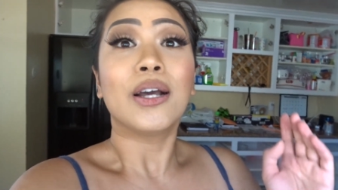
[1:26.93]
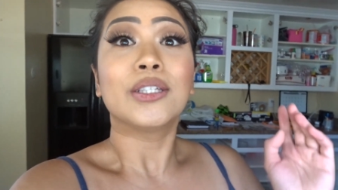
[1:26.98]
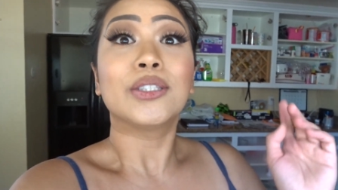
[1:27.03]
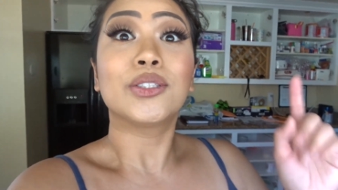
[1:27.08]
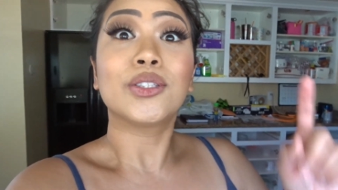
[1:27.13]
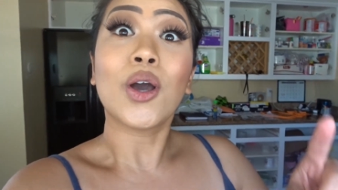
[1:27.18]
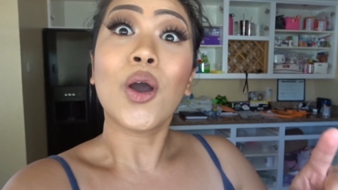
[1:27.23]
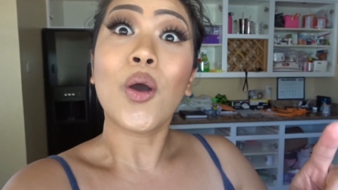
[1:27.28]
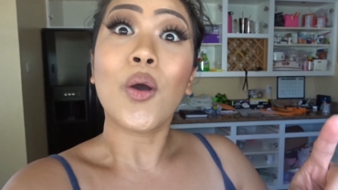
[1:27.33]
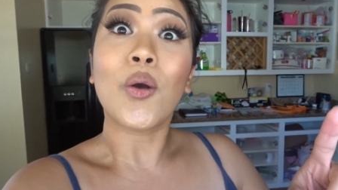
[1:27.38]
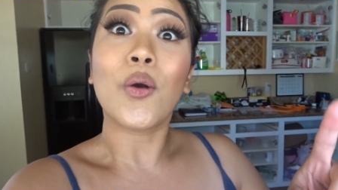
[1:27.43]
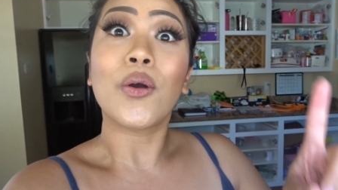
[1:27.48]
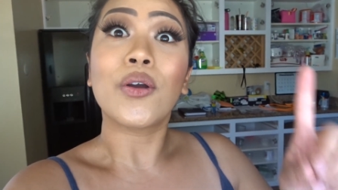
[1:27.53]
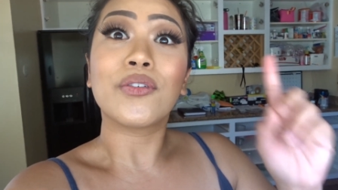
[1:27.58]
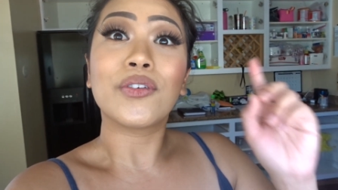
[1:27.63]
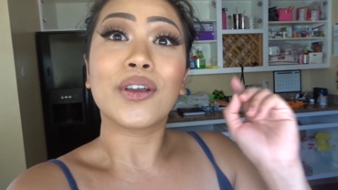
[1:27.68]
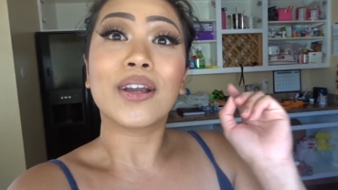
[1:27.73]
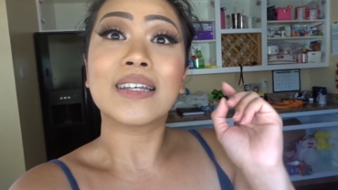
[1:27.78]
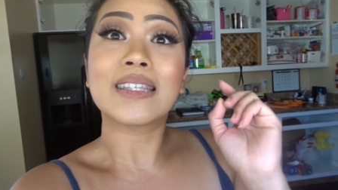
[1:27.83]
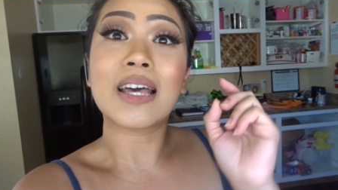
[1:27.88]
so
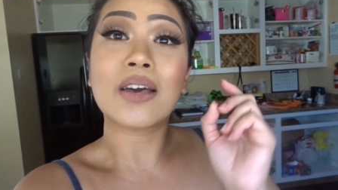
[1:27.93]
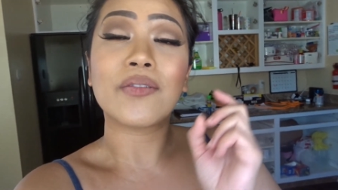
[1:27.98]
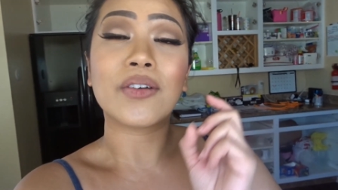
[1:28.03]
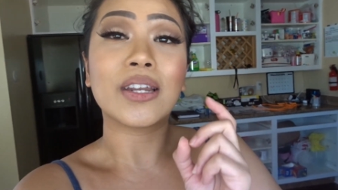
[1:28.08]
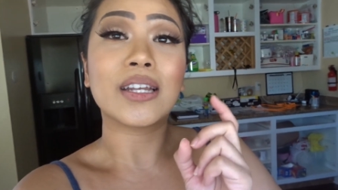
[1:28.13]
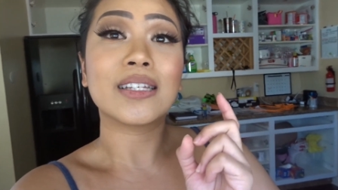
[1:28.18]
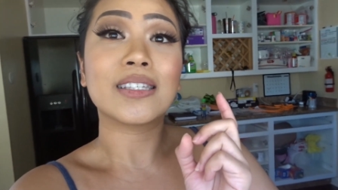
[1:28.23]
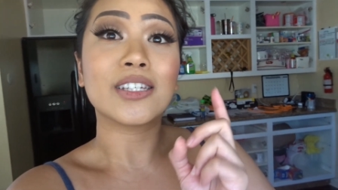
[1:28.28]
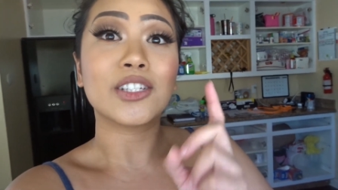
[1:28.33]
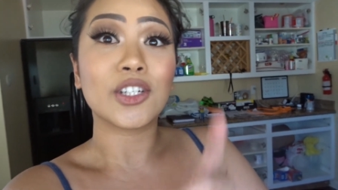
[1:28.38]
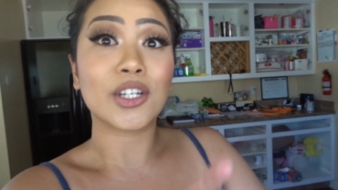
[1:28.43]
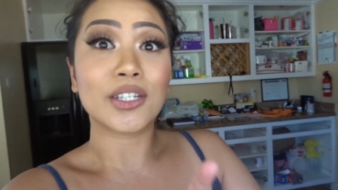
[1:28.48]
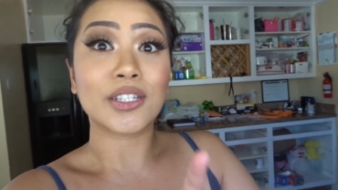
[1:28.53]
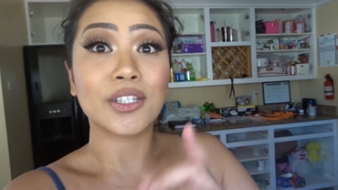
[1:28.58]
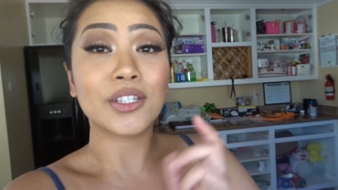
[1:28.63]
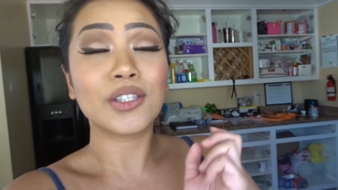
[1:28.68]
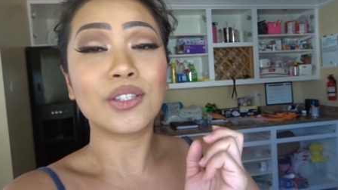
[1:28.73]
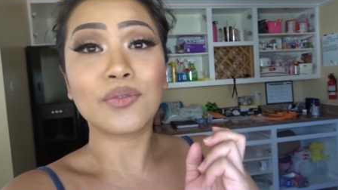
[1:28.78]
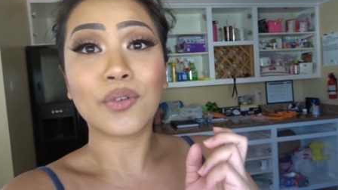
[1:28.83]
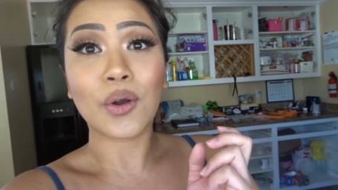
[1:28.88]
if you guys have any
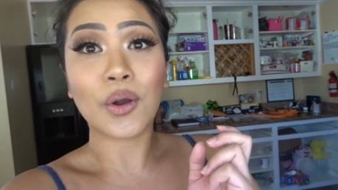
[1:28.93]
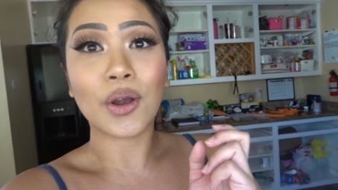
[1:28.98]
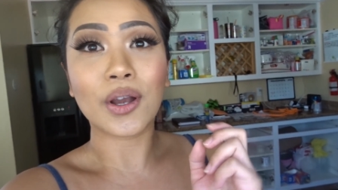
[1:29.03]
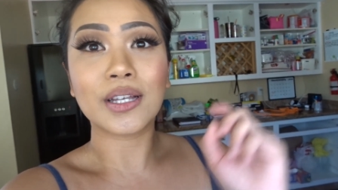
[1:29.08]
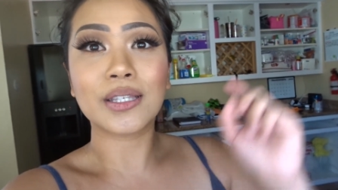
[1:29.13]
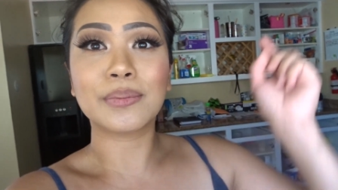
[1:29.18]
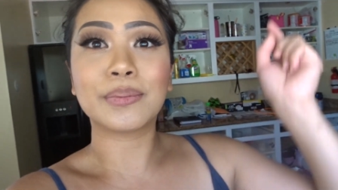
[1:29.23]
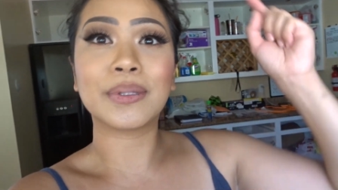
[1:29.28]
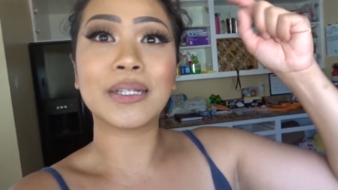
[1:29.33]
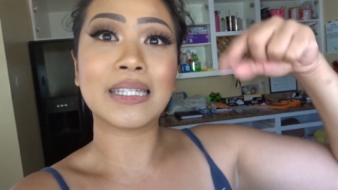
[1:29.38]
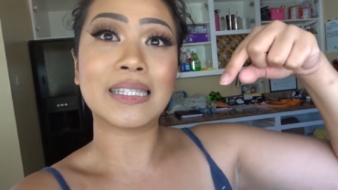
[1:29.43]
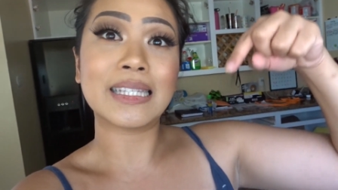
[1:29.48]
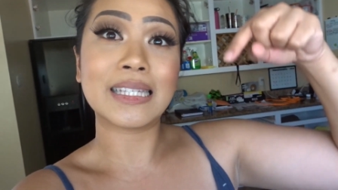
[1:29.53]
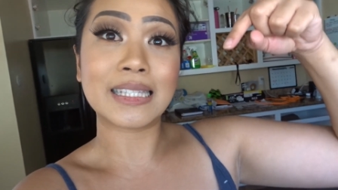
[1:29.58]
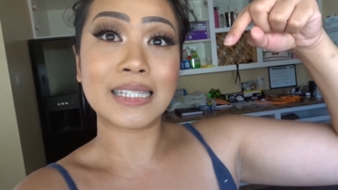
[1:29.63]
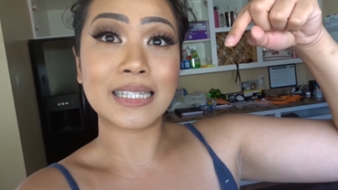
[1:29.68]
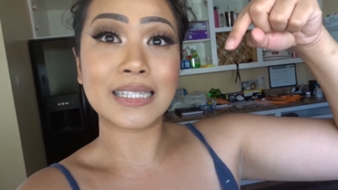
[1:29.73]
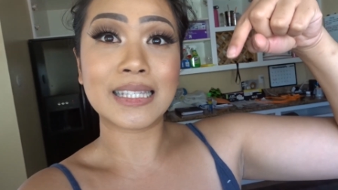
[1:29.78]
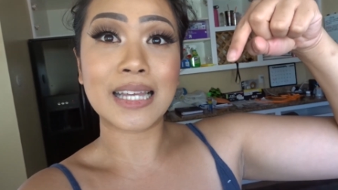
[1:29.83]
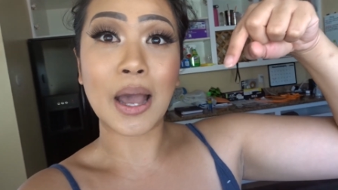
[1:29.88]
suggestions for us please
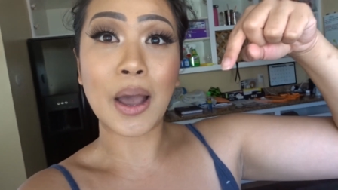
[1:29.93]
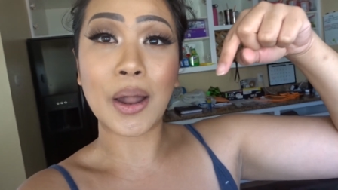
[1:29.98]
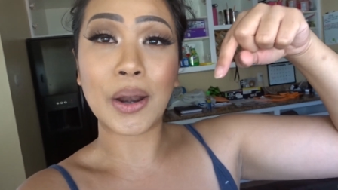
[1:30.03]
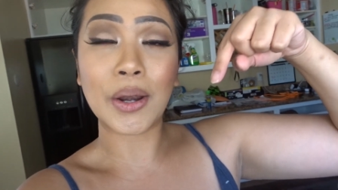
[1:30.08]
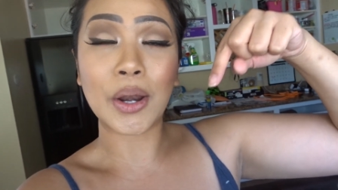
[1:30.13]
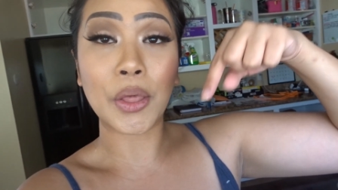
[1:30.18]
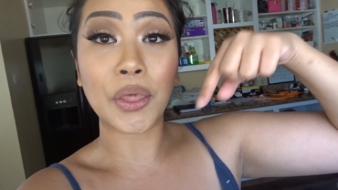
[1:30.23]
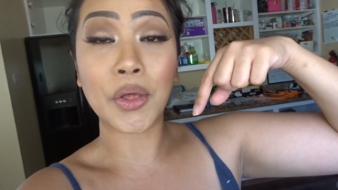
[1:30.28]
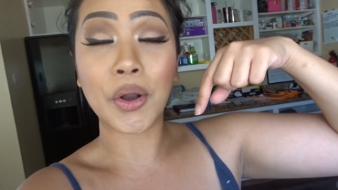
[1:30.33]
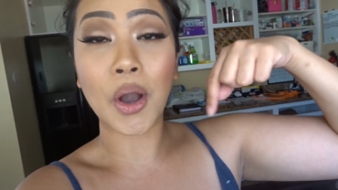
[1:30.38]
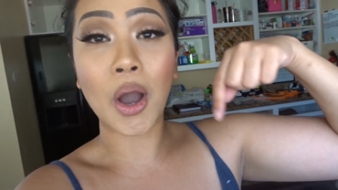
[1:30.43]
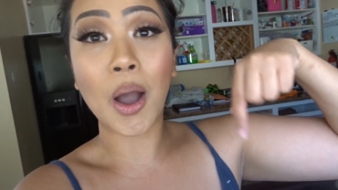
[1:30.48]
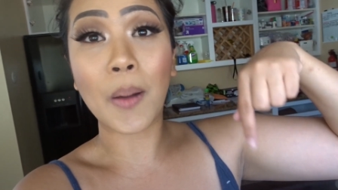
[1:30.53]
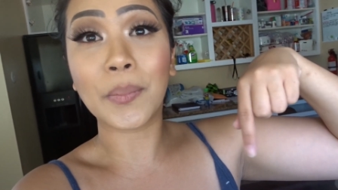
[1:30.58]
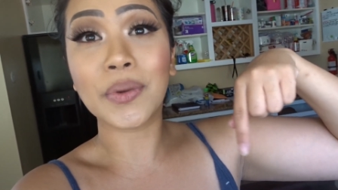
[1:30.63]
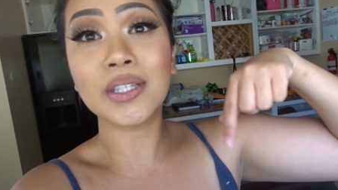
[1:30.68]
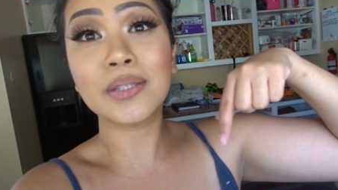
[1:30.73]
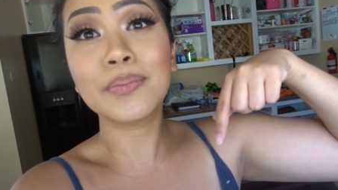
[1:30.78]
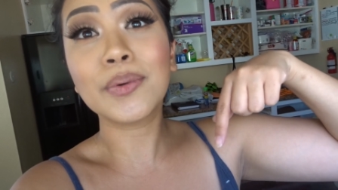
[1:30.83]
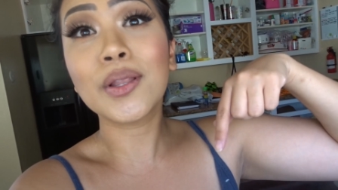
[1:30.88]
list sit down in the
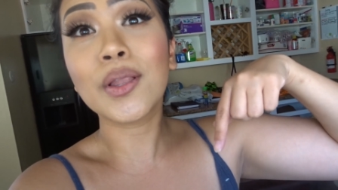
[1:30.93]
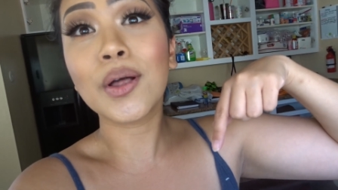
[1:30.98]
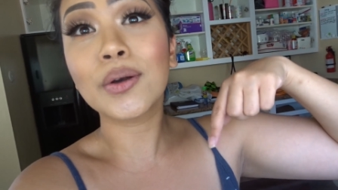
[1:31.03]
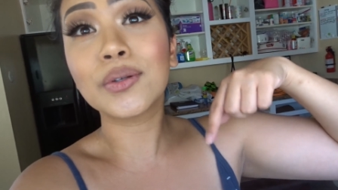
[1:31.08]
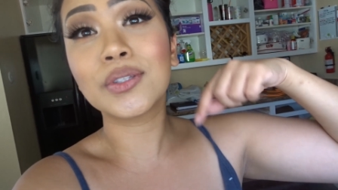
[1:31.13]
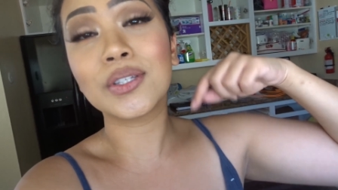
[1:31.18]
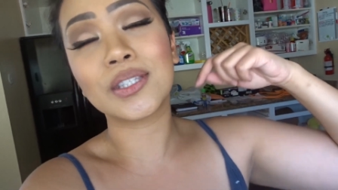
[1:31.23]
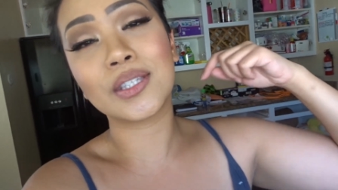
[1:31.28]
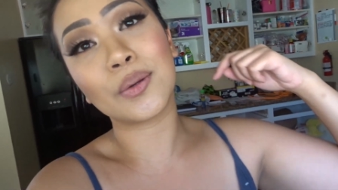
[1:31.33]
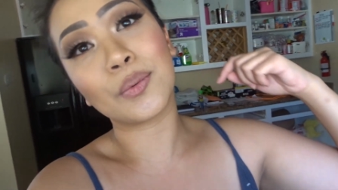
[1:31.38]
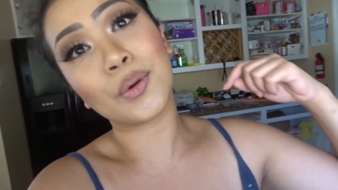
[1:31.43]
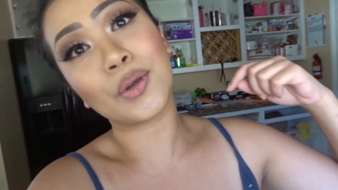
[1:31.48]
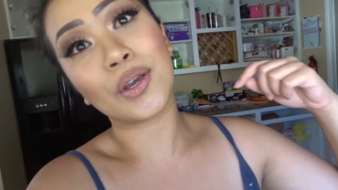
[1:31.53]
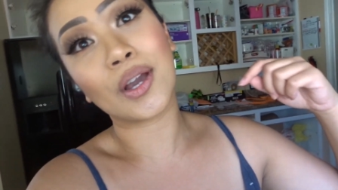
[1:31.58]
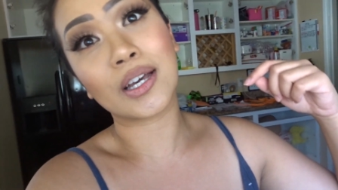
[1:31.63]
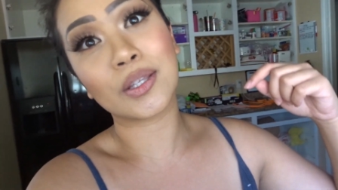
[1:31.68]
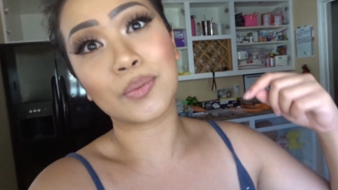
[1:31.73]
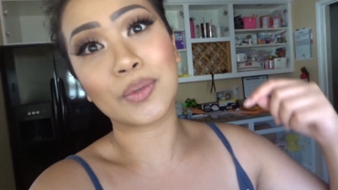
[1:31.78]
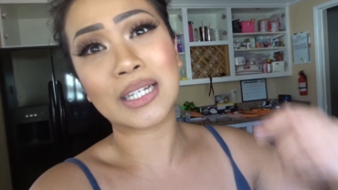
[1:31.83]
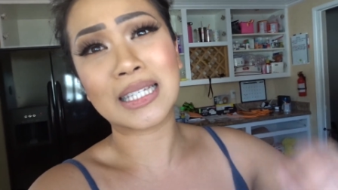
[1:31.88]
comments below to see what
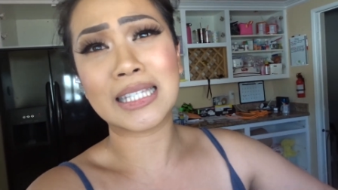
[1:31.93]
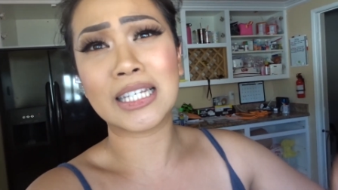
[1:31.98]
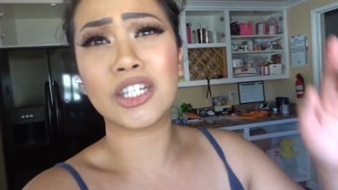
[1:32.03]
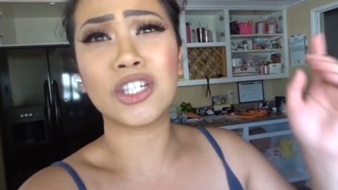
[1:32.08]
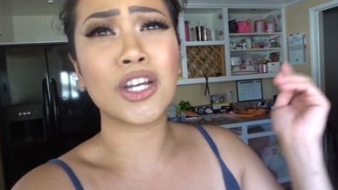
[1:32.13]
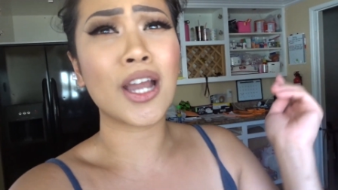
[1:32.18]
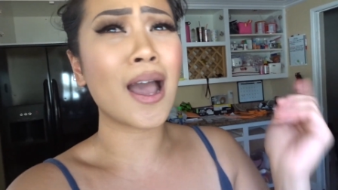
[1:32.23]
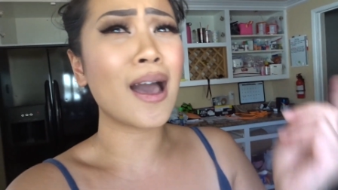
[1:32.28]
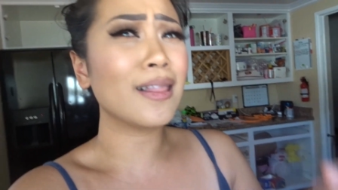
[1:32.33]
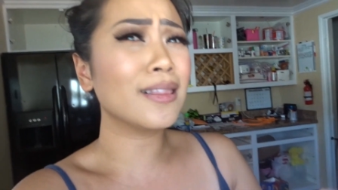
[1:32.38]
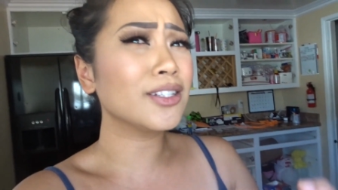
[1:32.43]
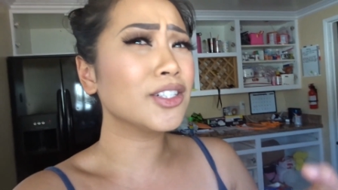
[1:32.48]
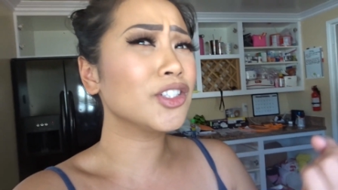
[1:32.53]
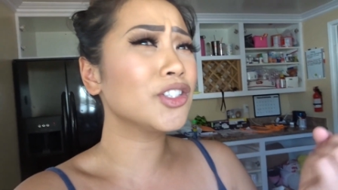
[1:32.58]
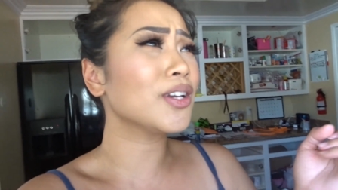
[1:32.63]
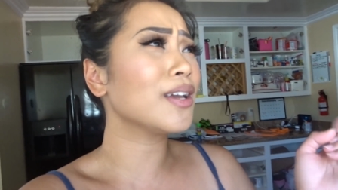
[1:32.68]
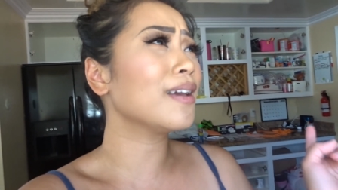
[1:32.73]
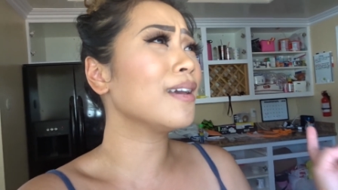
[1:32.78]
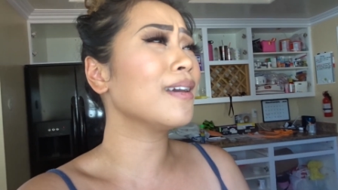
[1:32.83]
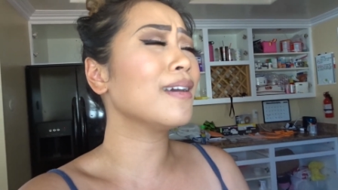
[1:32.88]
you guys want to see
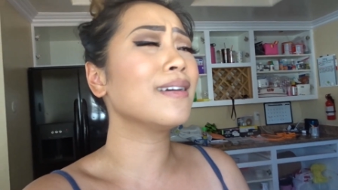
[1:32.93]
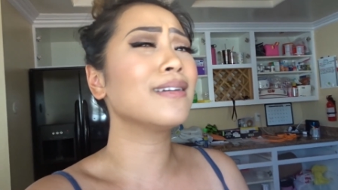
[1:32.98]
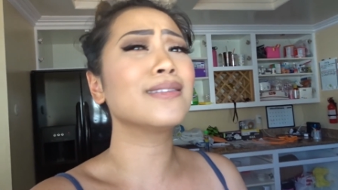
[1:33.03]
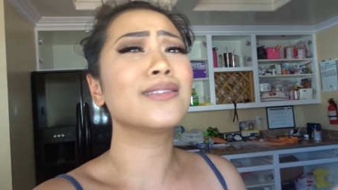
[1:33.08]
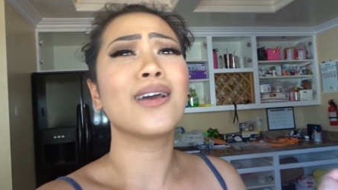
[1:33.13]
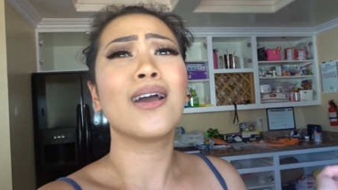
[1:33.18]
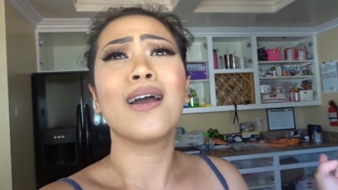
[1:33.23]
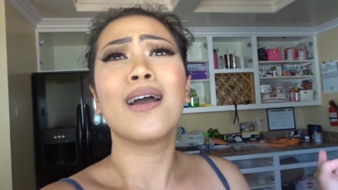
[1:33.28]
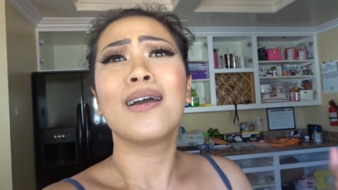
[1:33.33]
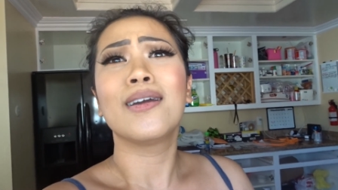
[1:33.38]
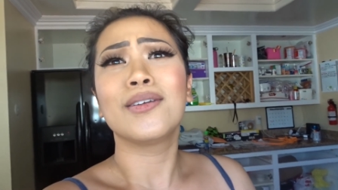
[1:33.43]
challenges